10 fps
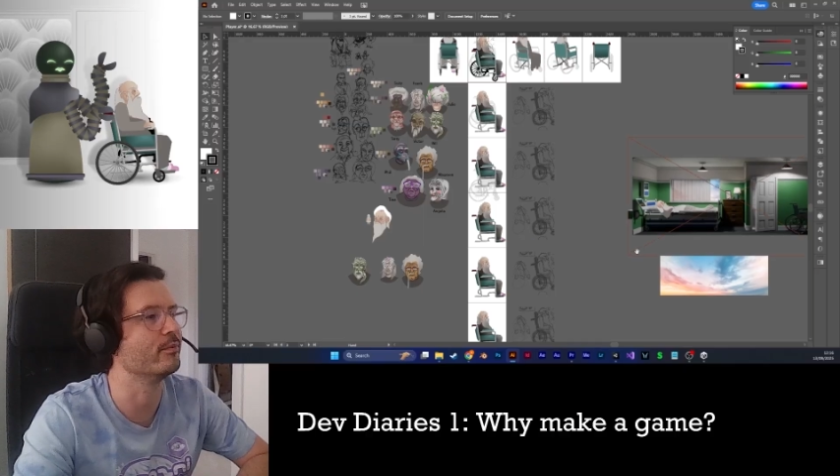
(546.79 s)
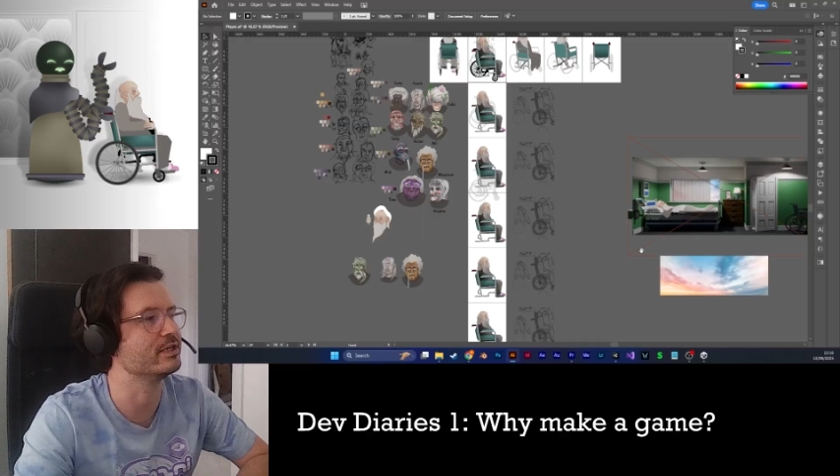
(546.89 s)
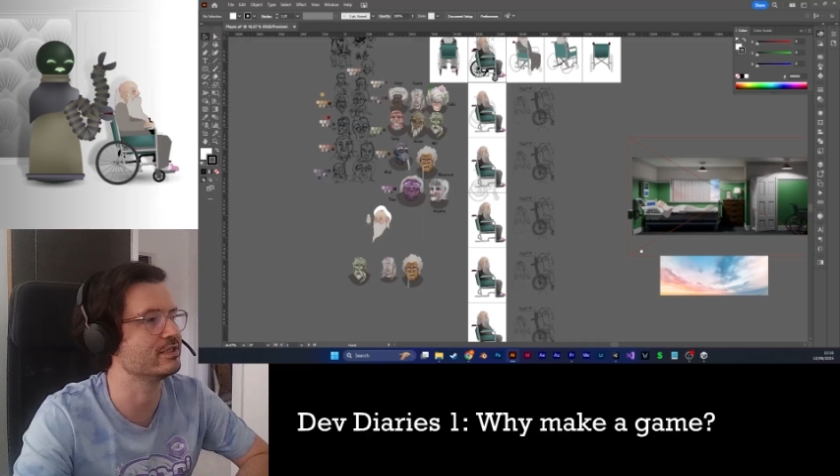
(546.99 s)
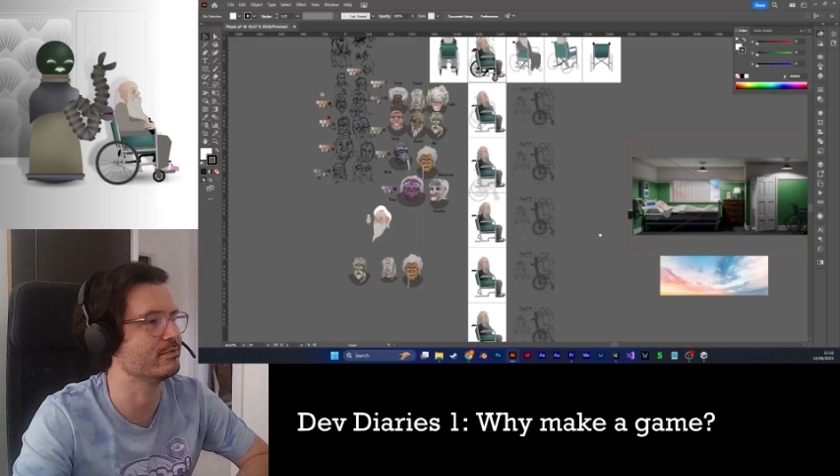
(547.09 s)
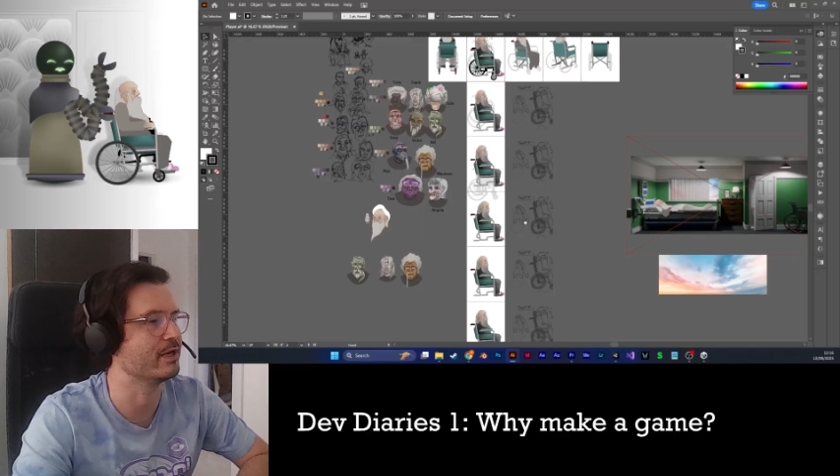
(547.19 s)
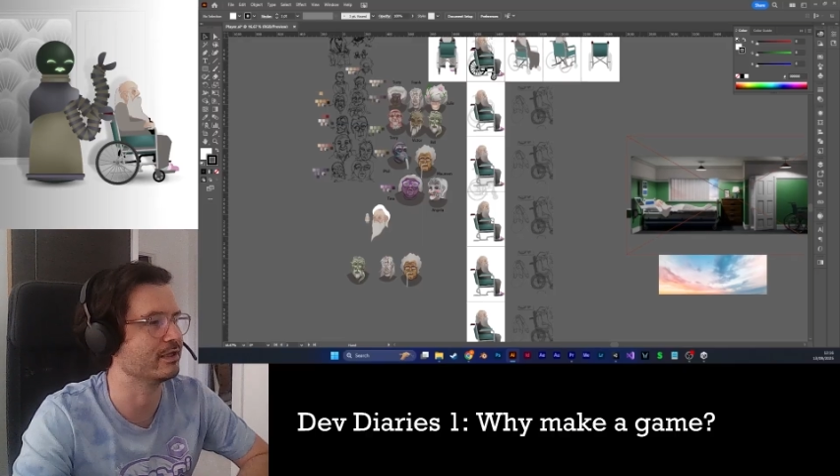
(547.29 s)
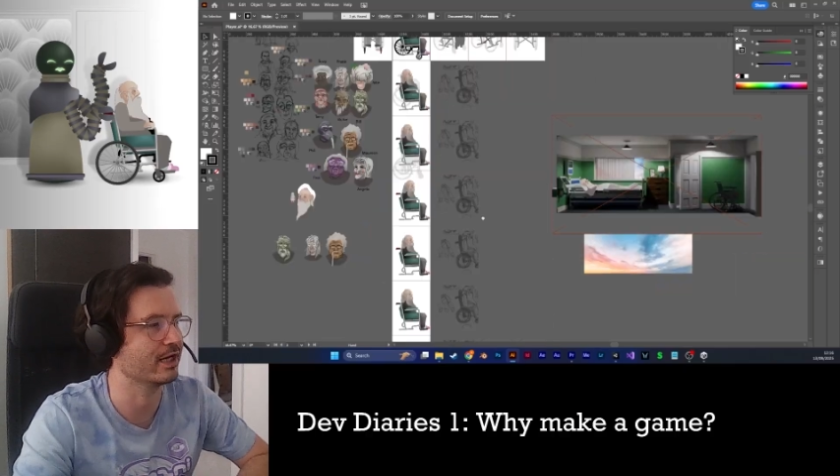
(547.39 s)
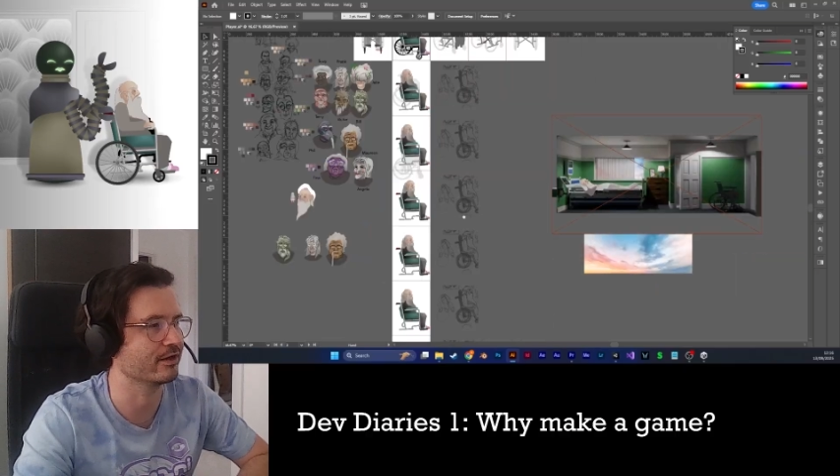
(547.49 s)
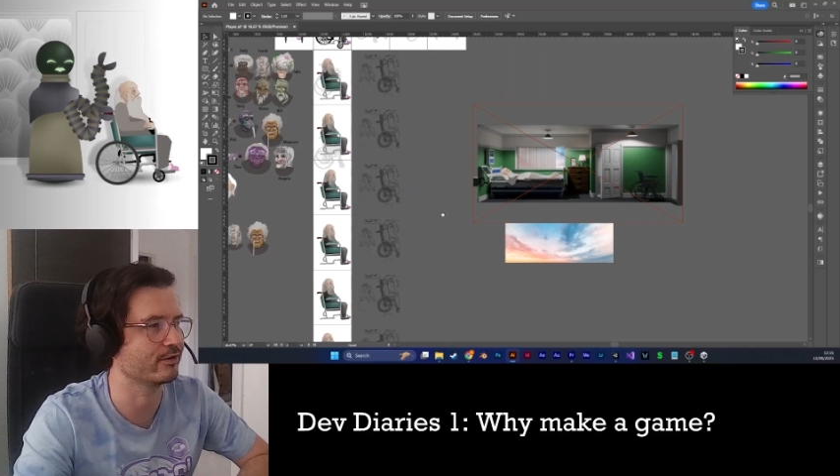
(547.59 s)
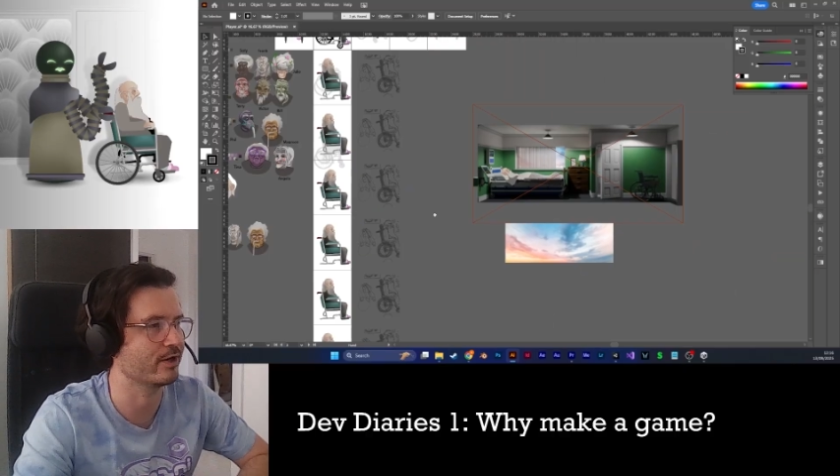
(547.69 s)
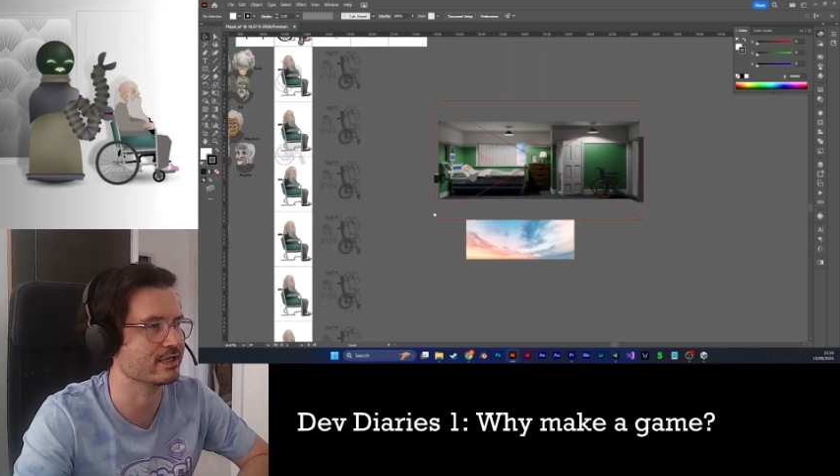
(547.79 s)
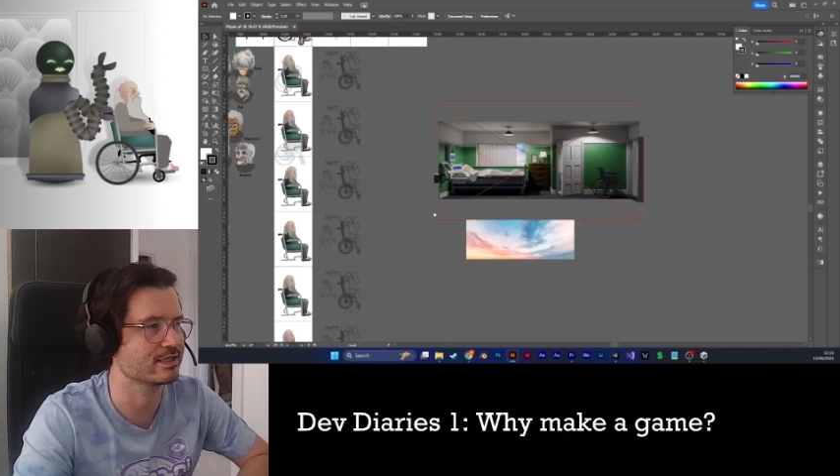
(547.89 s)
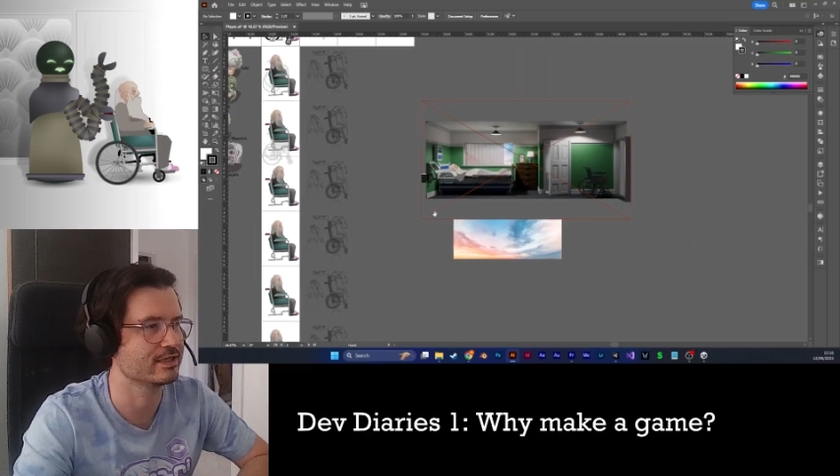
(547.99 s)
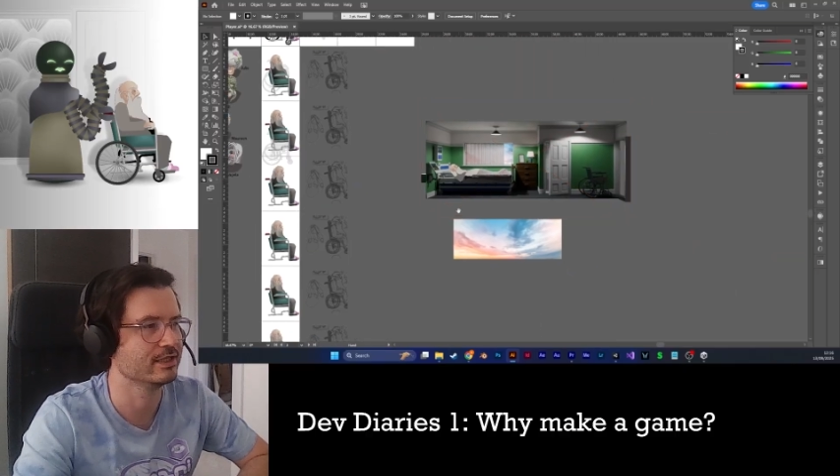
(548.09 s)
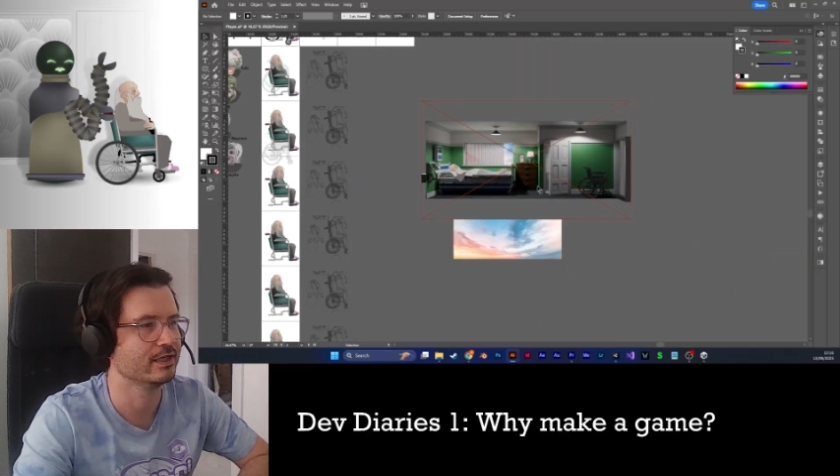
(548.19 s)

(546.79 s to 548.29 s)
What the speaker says: which is the main kind of quest.